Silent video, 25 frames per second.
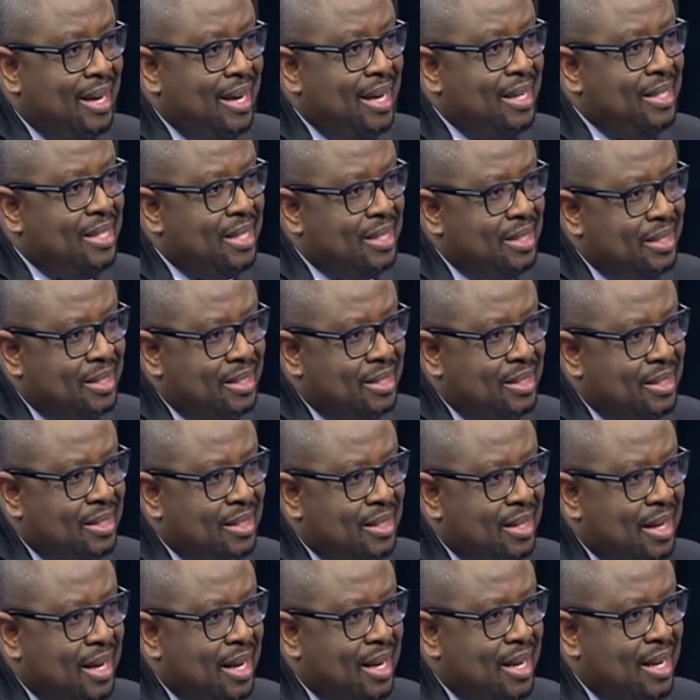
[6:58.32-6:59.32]
agents
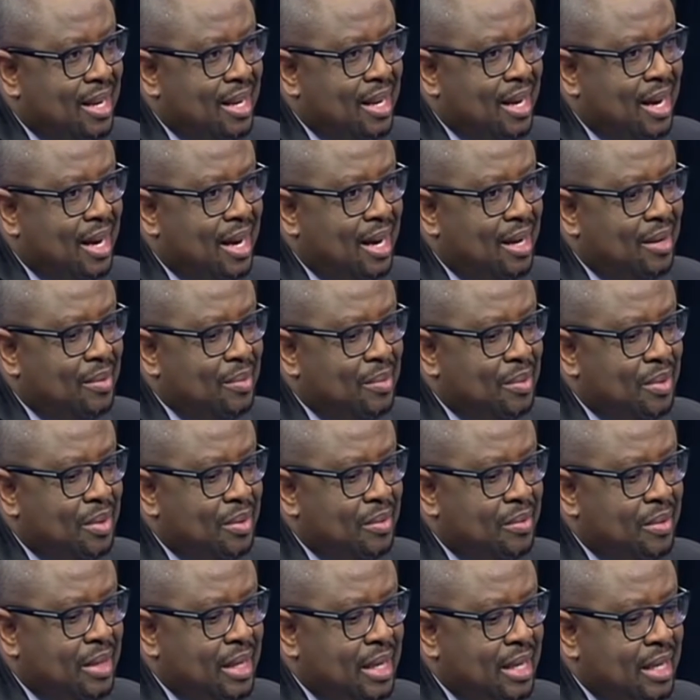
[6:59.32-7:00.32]
and
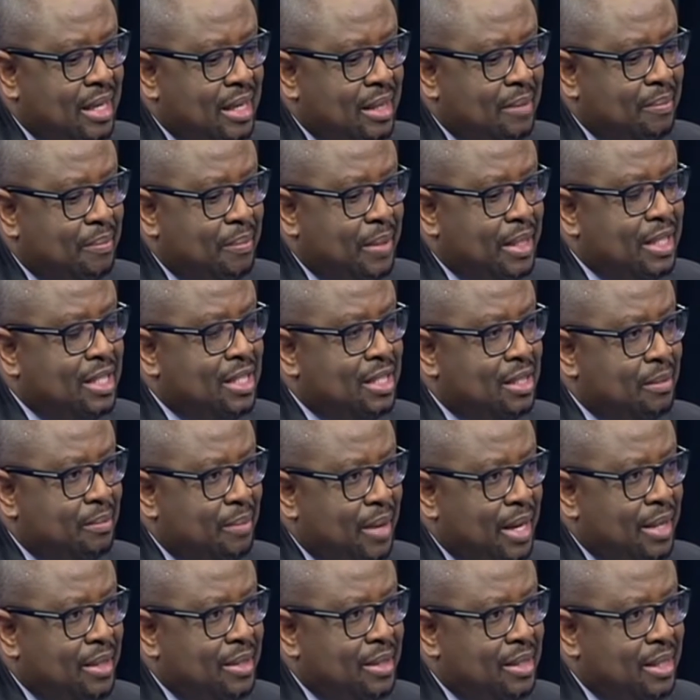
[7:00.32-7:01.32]
really
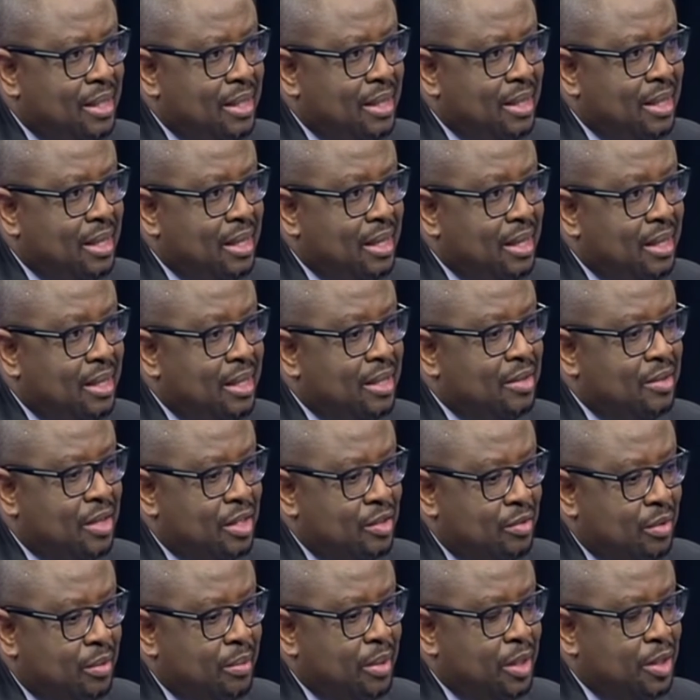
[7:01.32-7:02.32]
participants in the
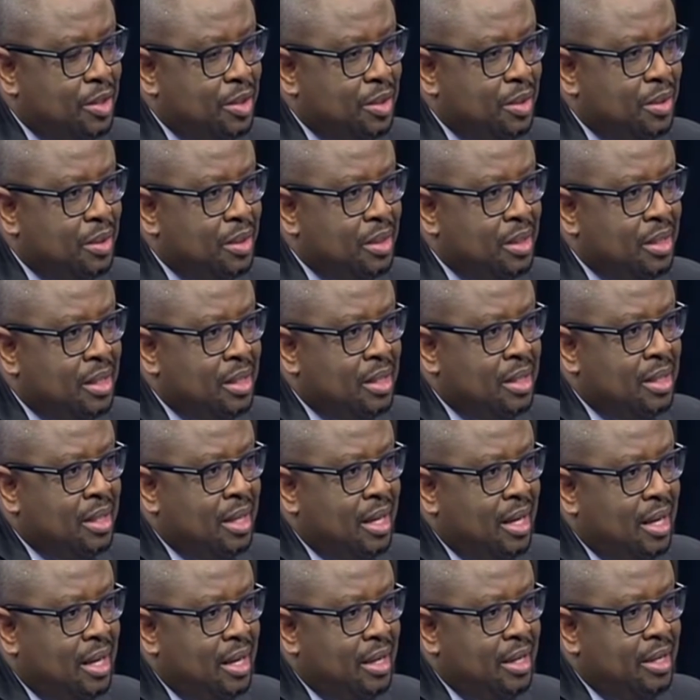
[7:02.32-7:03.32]
transformation,
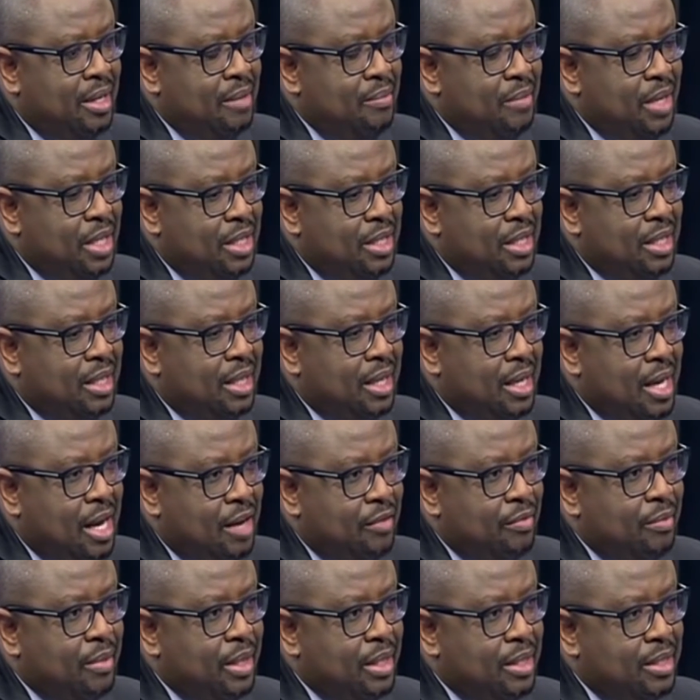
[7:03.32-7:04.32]
in meeting the
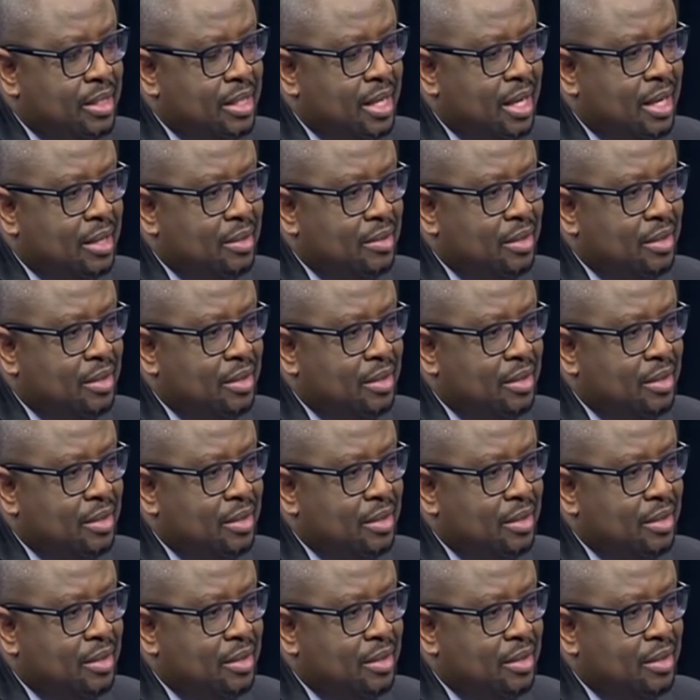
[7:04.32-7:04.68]
government's